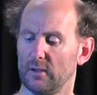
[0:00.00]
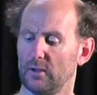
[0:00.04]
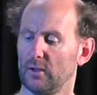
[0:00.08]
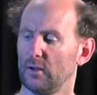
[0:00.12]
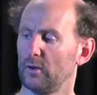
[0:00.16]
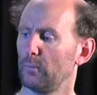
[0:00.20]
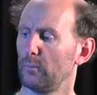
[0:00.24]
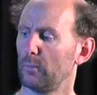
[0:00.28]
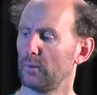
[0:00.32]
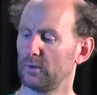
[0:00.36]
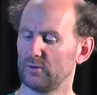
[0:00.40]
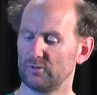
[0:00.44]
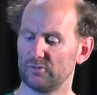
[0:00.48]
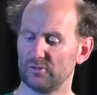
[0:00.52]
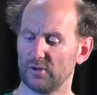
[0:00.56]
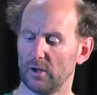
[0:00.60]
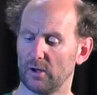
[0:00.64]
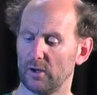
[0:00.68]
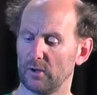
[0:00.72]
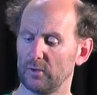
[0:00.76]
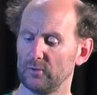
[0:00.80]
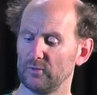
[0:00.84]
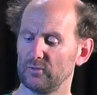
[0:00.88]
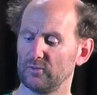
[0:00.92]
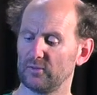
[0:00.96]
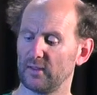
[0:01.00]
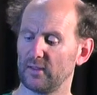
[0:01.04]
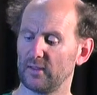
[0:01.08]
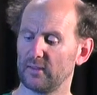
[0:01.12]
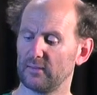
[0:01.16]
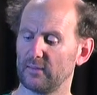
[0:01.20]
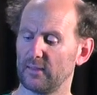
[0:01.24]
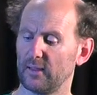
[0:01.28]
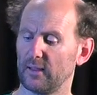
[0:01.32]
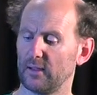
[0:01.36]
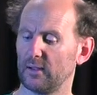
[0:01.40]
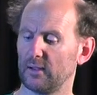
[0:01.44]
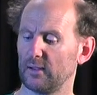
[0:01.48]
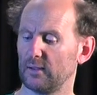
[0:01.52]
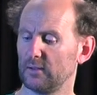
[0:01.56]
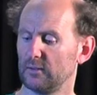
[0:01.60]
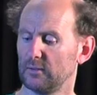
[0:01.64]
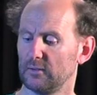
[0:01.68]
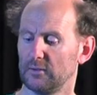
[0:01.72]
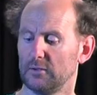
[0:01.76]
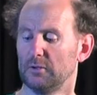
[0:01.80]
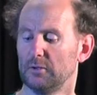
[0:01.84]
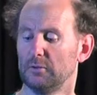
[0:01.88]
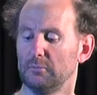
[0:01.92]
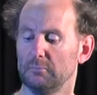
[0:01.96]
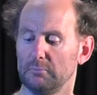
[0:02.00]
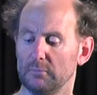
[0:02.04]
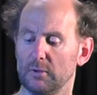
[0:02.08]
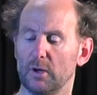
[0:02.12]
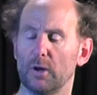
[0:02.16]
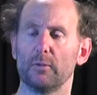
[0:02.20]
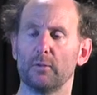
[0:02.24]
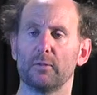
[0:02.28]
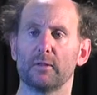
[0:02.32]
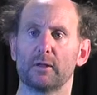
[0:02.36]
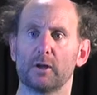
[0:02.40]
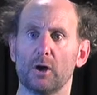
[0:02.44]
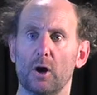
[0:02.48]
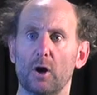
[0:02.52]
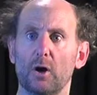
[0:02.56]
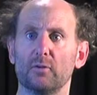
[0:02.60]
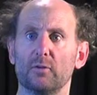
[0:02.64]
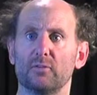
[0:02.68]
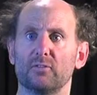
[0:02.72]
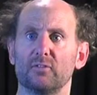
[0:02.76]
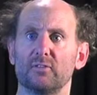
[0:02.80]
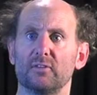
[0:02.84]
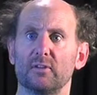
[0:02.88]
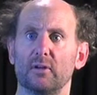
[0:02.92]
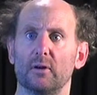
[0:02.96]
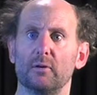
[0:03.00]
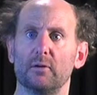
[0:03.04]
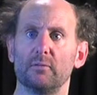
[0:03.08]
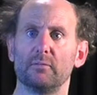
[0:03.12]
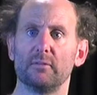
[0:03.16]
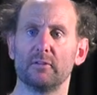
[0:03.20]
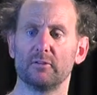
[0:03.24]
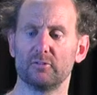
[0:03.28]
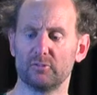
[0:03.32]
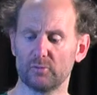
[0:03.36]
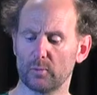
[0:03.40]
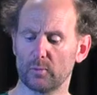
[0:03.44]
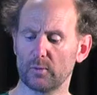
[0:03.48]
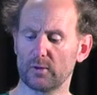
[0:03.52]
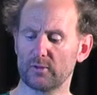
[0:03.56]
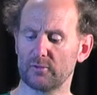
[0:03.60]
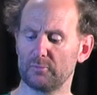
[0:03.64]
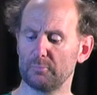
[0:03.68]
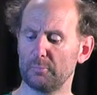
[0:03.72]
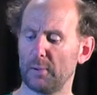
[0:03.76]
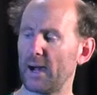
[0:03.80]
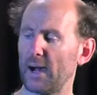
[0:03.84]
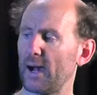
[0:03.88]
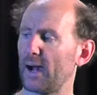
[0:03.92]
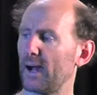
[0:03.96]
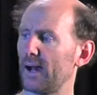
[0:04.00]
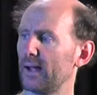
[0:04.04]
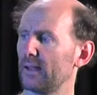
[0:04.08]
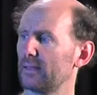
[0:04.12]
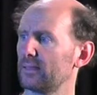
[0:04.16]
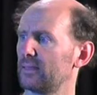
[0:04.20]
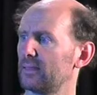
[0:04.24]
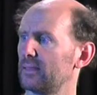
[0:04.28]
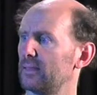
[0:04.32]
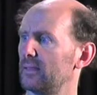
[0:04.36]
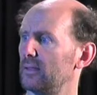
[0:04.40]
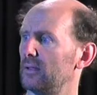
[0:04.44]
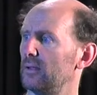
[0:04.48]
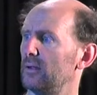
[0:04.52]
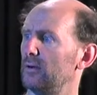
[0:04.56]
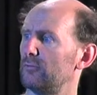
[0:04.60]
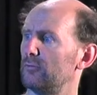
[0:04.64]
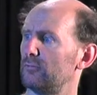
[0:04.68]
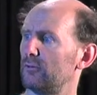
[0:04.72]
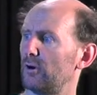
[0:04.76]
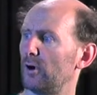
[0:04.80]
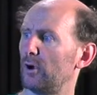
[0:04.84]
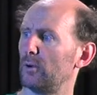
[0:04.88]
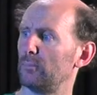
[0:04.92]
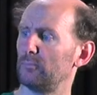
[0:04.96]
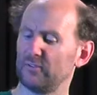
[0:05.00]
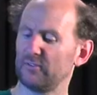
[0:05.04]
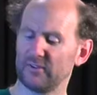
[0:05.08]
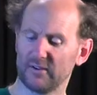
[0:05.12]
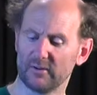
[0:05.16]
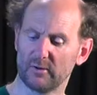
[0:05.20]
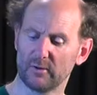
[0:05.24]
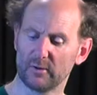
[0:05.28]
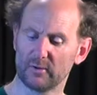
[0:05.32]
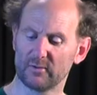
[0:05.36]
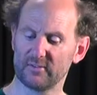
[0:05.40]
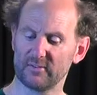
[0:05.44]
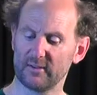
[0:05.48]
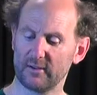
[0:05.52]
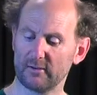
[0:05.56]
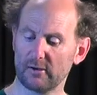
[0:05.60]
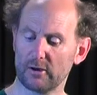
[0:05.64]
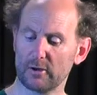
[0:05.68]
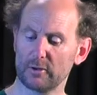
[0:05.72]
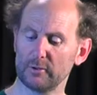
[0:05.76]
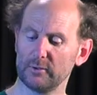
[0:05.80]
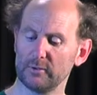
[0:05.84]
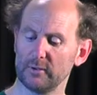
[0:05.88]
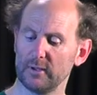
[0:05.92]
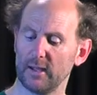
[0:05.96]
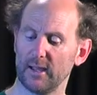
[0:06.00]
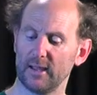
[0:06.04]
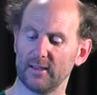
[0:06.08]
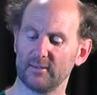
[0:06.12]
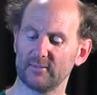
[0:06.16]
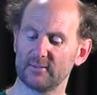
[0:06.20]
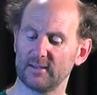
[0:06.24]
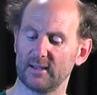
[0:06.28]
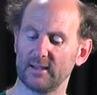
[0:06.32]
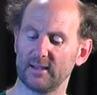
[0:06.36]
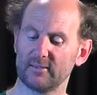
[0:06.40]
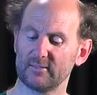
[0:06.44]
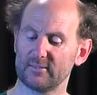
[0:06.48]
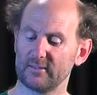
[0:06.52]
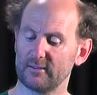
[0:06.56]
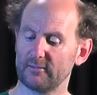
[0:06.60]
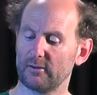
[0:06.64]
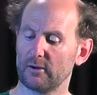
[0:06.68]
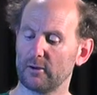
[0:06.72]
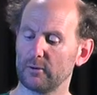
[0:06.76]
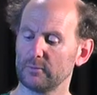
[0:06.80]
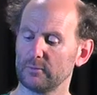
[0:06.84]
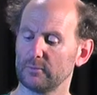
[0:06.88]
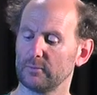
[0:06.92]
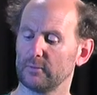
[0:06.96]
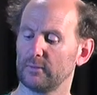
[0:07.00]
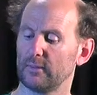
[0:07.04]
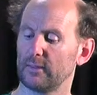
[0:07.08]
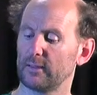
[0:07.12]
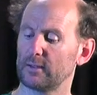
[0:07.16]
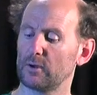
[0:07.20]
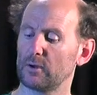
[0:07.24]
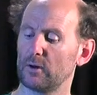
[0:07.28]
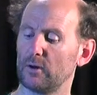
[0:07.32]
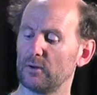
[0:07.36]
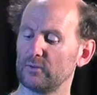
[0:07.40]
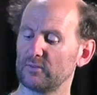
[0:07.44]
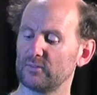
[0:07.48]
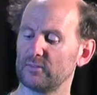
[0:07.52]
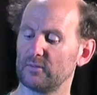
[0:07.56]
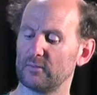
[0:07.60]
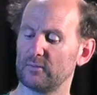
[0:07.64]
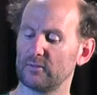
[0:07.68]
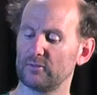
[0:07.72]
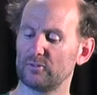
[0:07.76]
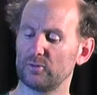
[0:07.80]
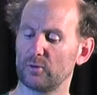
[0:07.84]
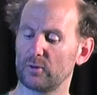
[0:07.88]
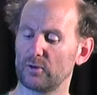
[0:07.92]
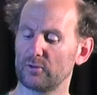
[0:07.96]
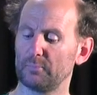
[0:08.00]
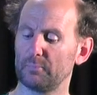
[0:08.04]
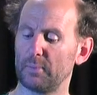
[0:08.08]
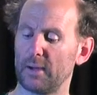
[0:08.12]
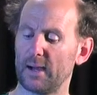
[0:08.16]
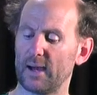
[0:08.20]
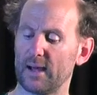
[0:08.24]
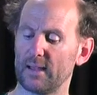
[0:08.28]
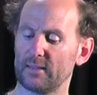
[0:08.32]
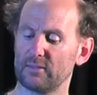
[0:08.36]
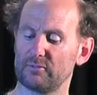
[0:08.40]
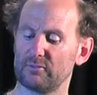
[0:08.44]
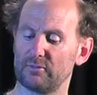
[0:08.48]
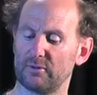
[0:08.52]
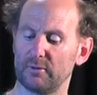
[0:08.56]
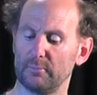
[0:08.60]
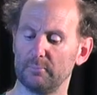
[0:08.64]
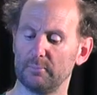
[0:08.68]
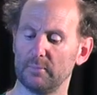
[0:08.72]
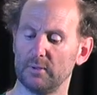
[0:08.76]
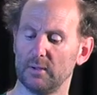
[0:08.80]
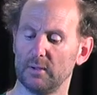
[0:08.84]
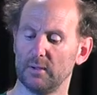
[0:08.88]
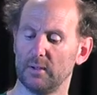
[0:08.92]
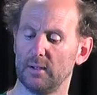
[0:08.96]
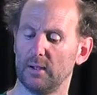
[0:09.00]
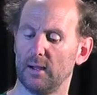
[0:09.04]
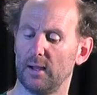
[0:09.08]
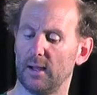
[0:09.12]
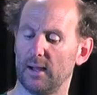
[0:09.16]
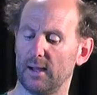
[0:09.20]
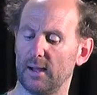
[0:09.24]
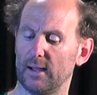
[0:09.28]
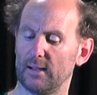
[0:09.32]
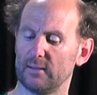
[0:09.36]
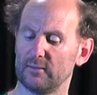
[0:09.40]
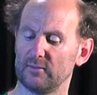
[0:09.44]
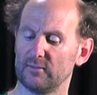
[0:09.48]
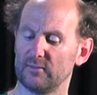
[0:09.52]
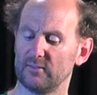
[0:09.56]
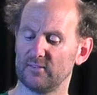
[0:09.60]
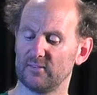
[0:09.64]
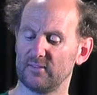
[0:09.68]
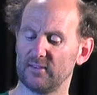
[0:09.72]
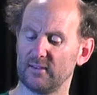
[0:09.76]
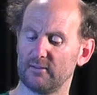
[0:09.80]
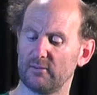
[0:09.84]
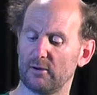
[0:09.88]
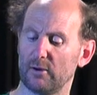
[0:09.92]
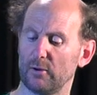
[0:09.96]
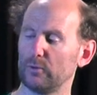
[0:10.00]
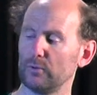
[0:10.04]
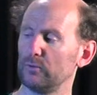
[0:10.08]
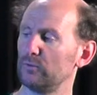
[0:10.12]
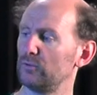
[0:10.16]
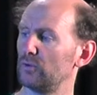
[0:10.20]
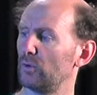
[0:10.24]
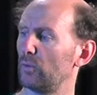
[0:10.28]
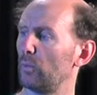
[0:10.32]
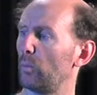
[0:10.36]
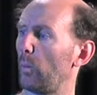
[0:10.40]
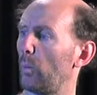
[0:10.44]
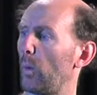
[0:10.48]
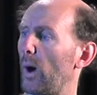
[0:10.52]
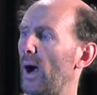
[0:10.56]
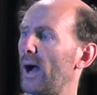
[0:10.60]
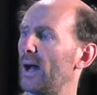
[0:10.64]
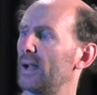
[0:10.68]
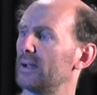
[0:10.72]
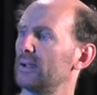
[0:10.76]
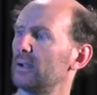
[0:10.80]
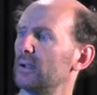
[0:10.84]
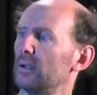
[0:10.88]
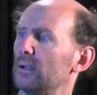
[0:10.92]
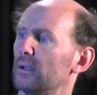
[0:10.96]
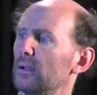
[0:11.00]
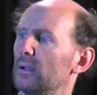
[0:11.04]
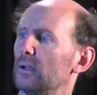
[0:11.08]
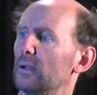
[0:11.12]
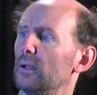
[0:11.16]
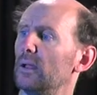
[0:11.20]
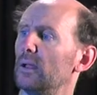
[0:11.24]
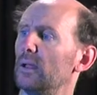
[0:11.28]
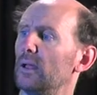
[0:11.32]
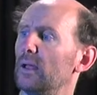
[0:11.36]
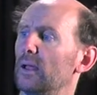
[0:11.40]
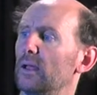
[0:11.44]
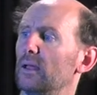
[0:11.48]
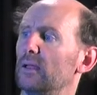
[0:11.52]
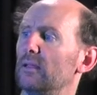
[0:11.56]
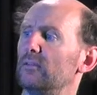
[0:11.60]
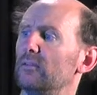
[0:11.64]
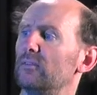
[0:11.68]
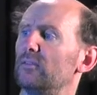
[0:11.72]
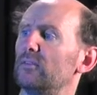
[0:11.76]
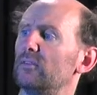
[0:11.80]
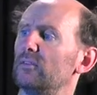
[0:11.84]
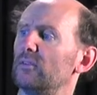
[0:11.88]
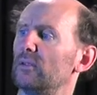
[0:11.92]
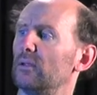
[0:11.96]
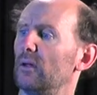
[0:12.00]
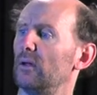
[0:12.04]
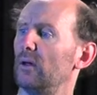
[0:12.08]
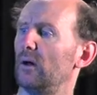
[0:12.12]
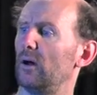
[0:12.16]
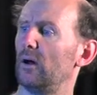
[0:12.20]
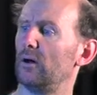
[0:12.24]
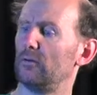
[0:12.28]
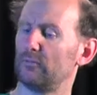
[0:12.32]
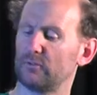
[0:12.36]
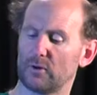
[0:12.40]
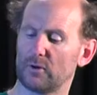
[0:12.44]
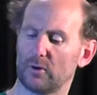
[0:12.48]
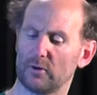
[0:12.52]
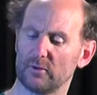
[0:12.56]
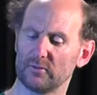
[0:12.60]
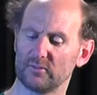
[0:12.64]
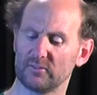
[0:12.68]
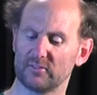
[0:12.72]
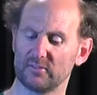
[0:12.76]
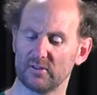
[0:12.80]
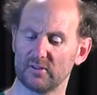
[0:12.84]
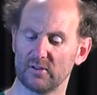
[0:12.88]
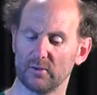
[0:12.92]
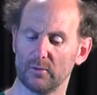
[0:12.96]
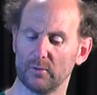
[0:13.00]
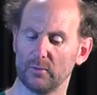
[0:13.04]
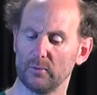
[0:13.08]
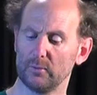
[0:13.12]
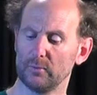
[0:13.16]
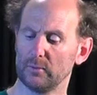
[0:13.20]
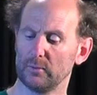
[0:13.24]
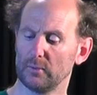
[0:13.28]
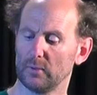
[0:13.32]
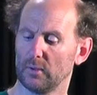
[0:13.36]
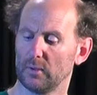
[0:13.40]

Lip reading: which shows that the cost of the shortest path from 0 to 0 has length 0. The cost of the shortest path from 0 to 1 is of cost 2.